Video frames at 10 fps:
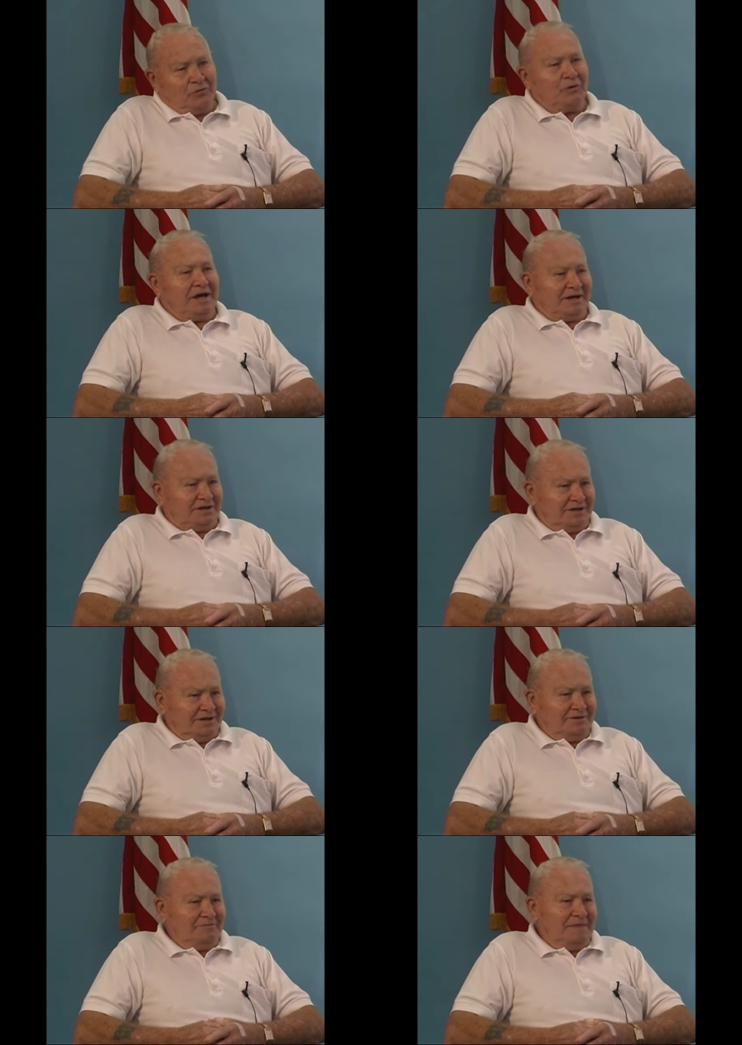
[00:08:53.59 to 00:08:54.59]
We had to
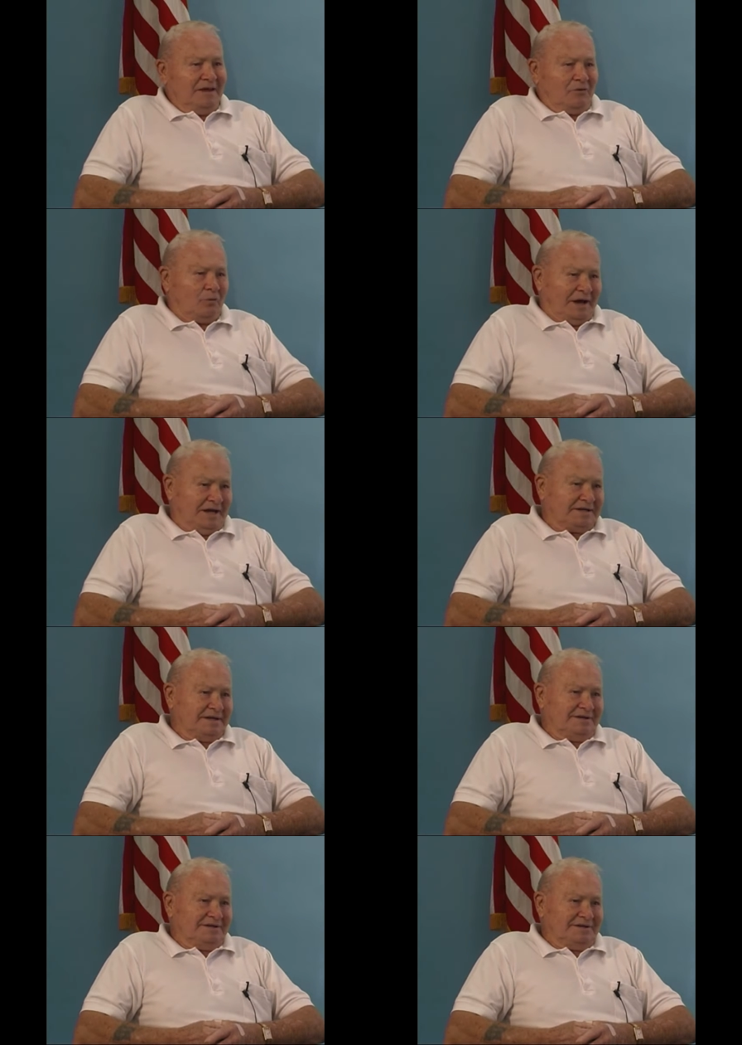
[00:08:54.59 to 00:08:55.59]
wait
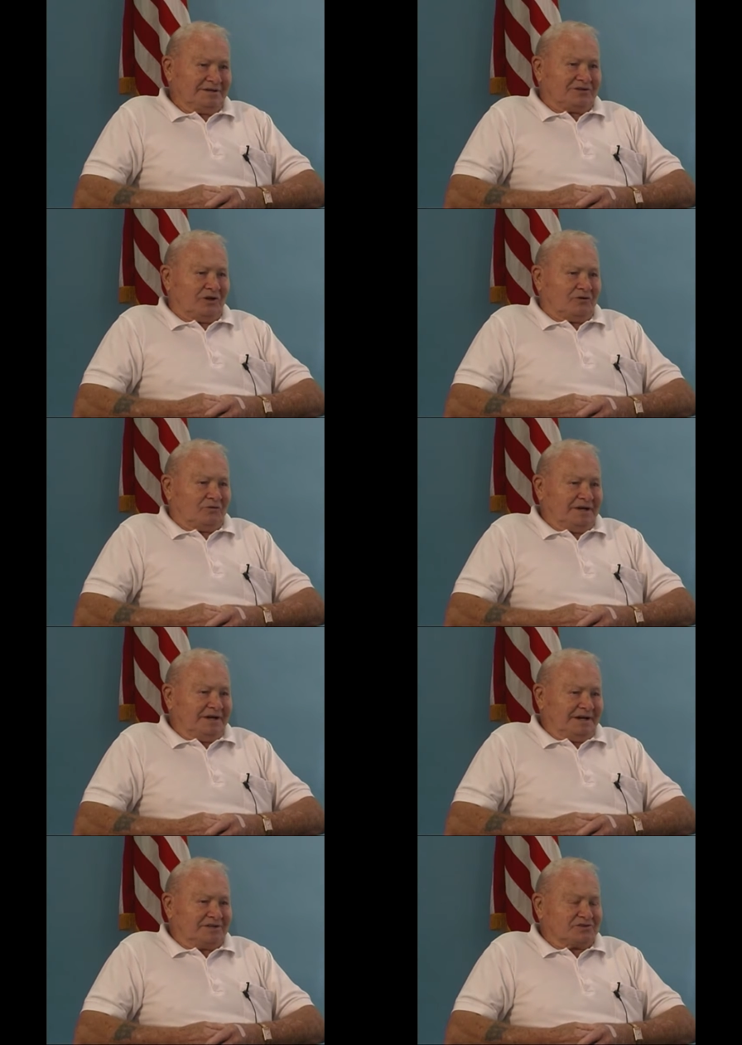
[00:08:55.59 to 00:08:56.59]
until we
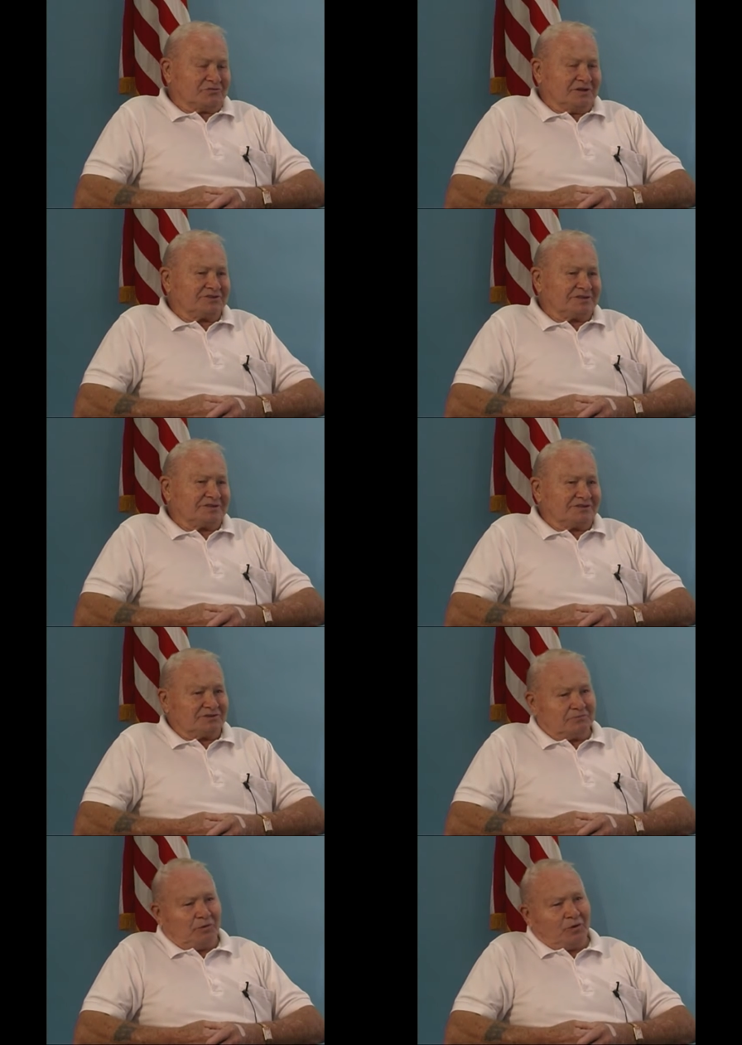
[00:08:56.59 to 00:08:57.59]
had sufficient
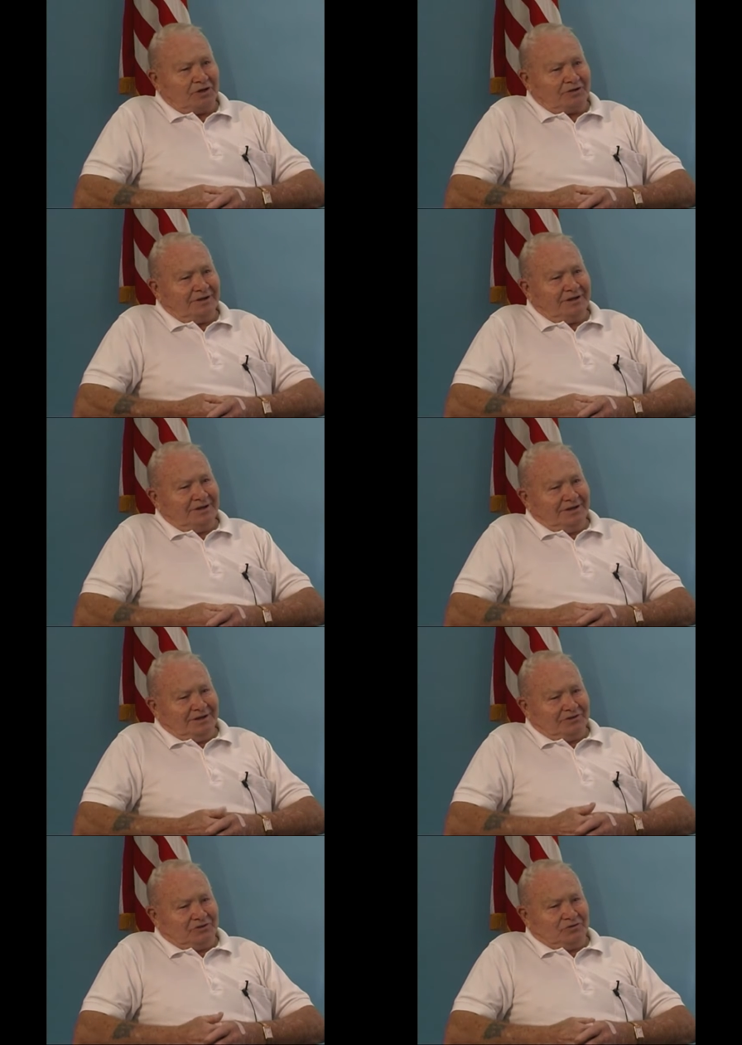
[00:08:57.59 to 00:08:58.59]
support
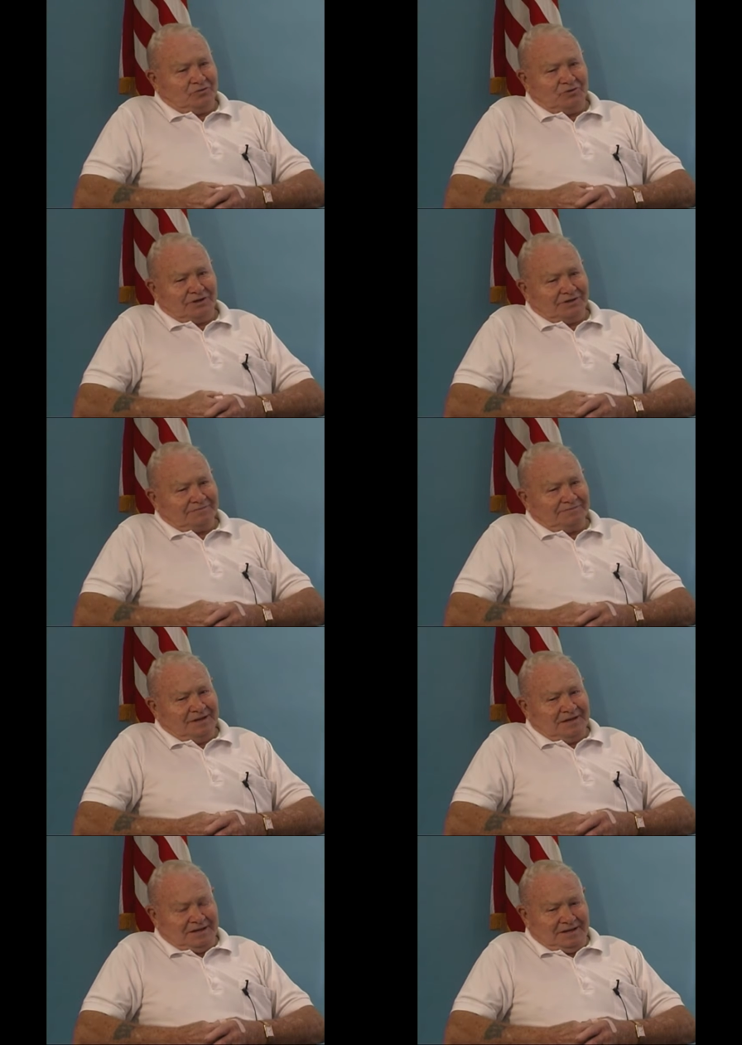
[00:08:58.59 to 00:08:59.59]
to
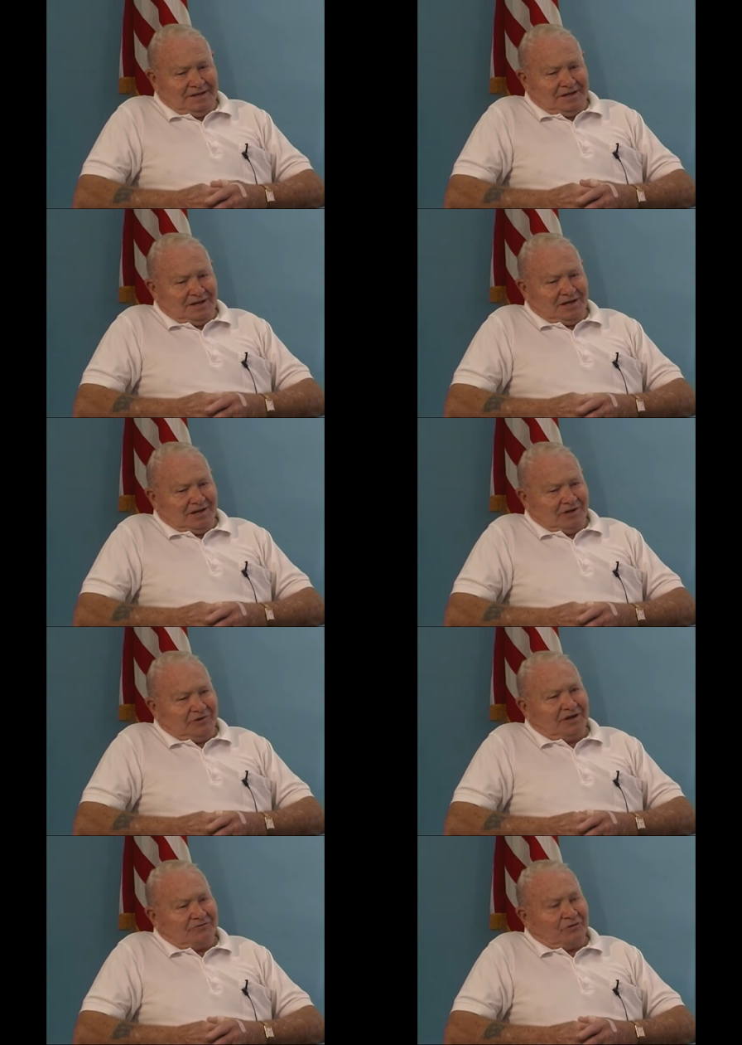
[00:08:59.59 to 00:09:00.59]
uh, uh,
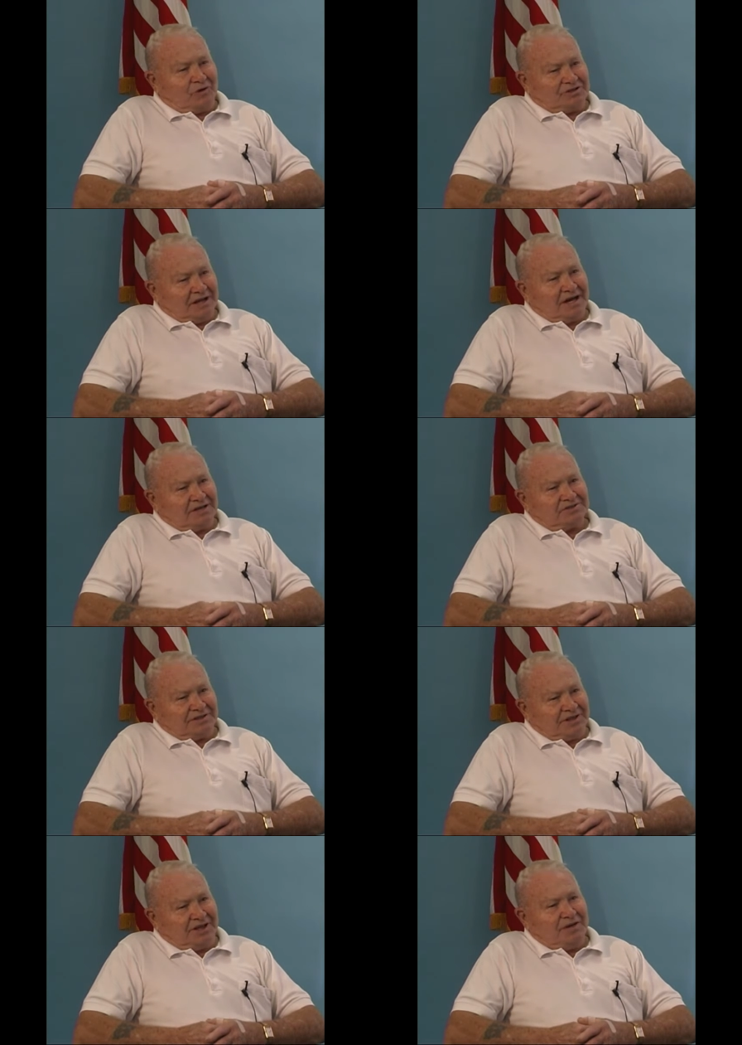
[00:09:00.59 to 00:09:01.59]
reinforce us
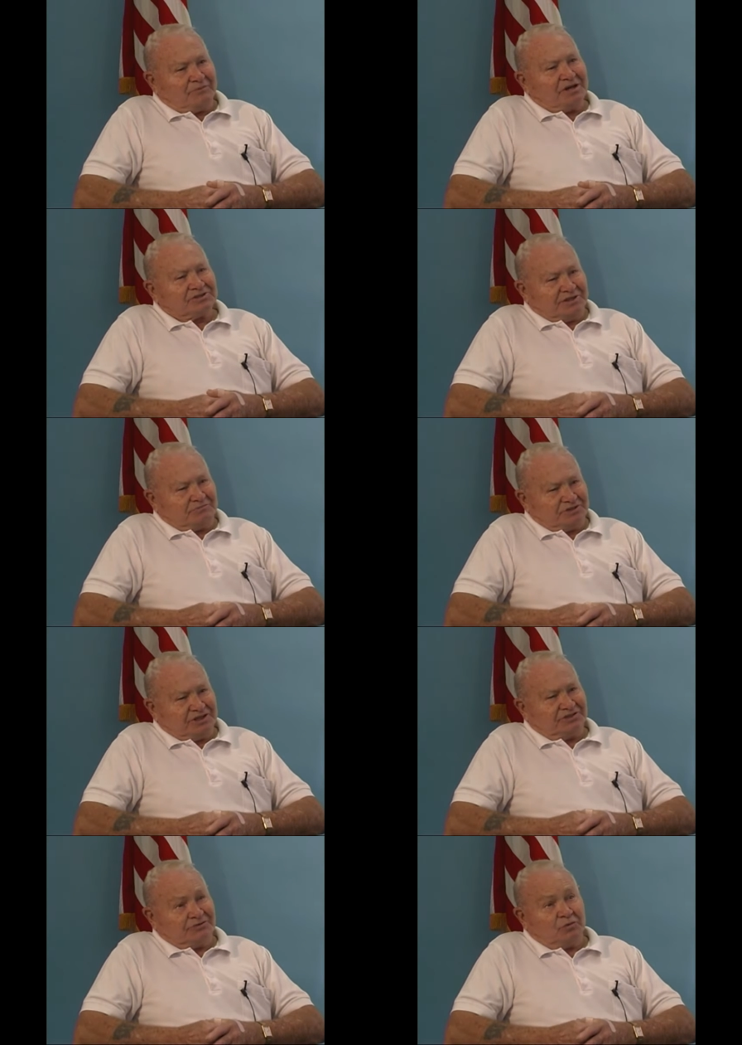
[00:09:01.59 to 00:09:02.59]
and to keep us in
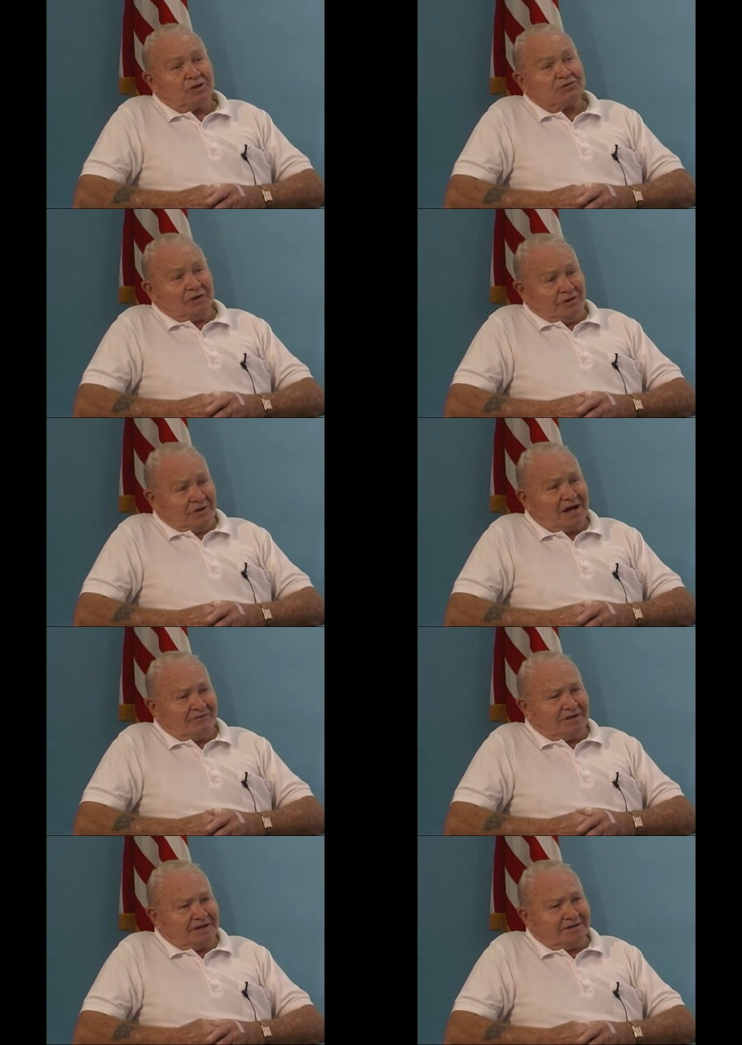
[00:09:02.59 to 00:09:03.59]
position once we
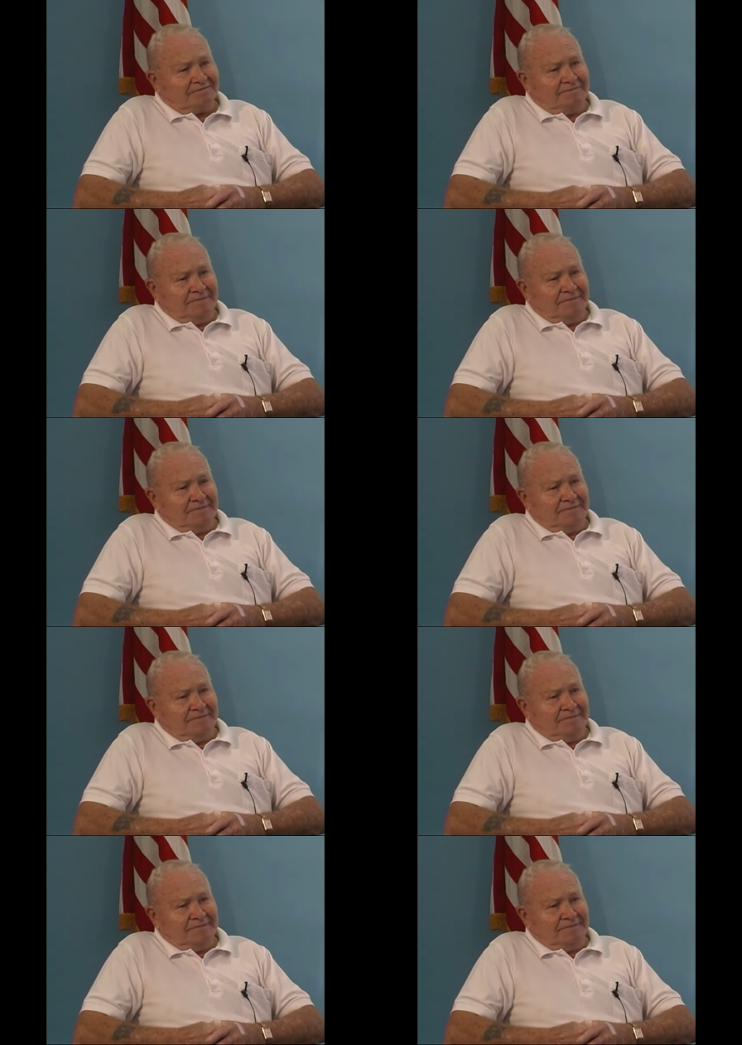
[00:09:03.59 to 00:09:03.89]
arrived there.